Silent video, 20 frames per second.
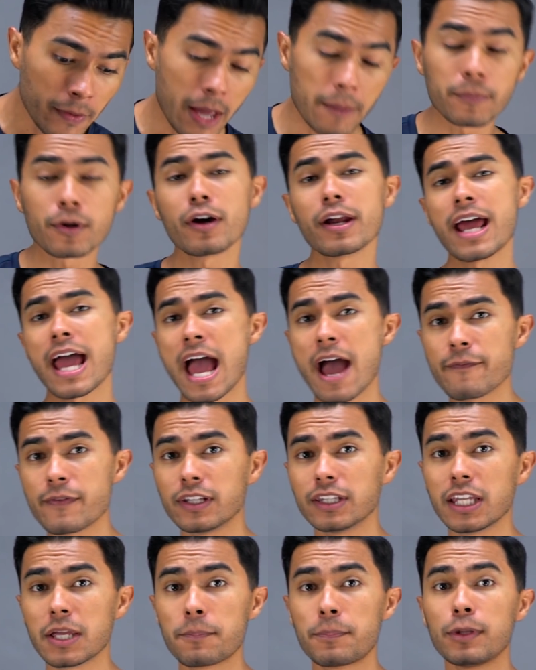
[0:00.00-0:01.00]
I'm gonna have
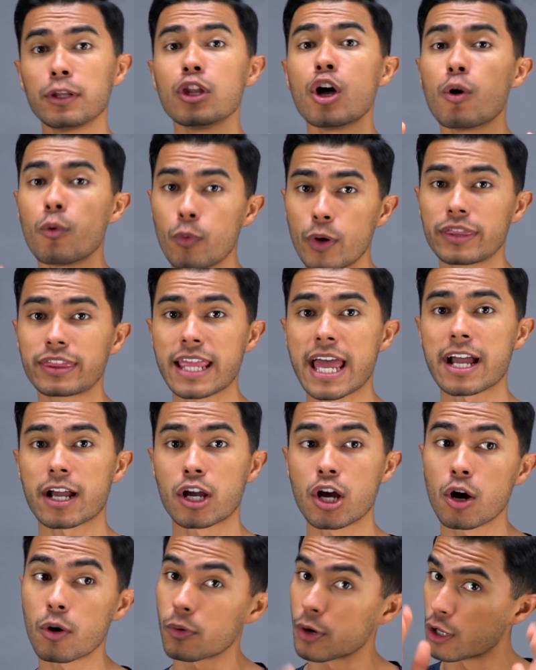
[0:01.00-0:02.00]
it linked below with that
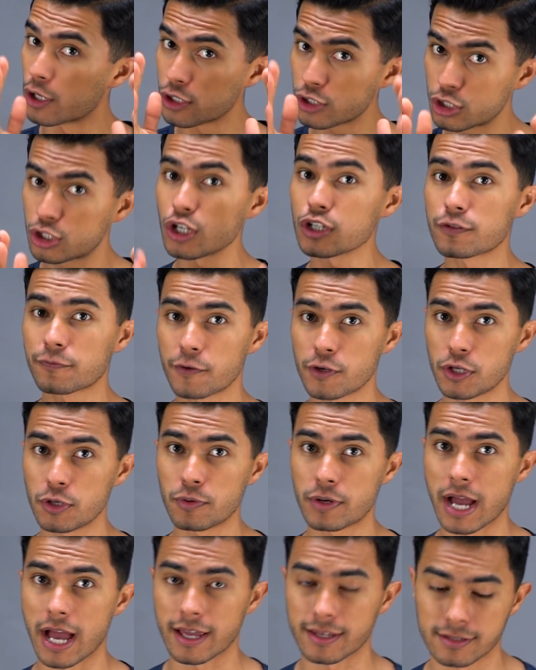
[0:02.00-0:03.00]
code just for you
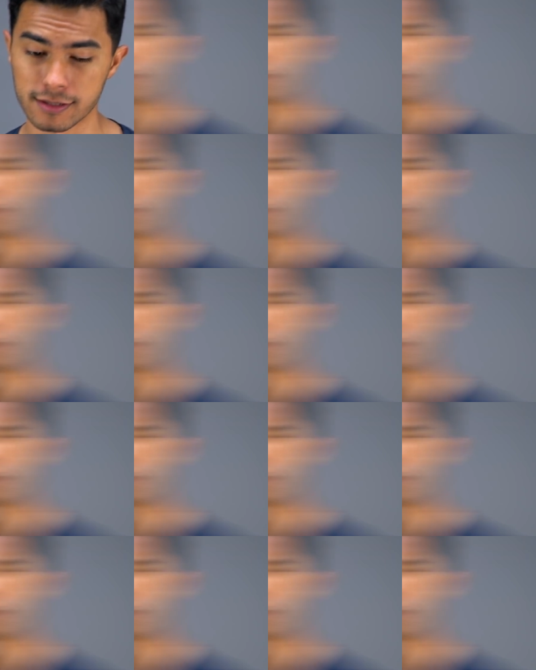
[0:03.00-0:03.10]
guys.